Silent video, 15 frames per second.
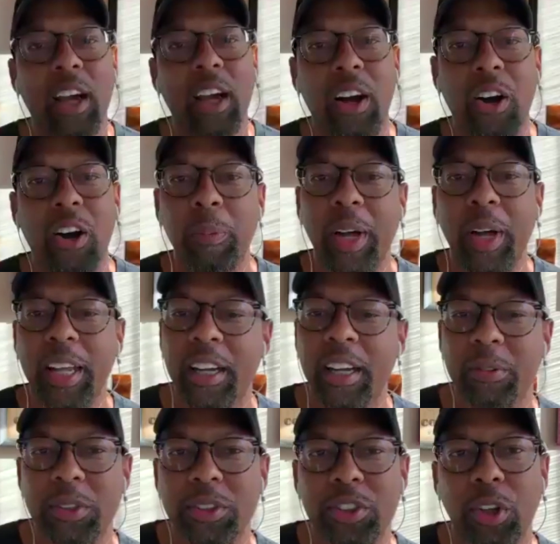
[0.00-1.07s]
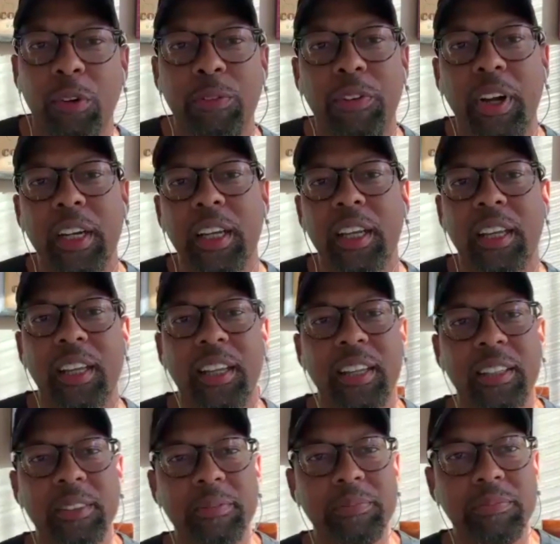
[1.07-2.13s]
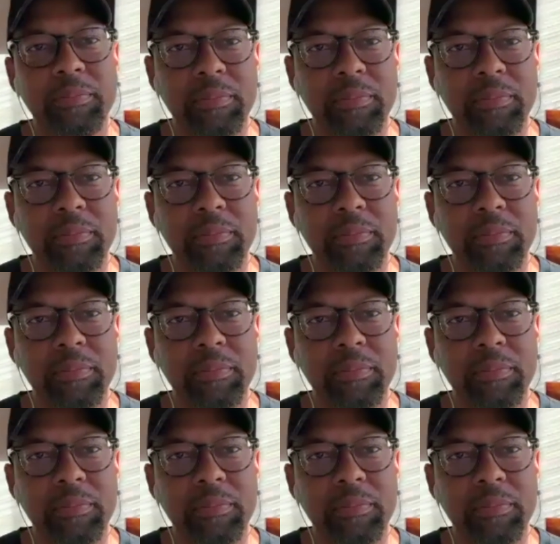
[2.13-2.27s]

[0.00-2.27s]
I want to watch it. So I was feeling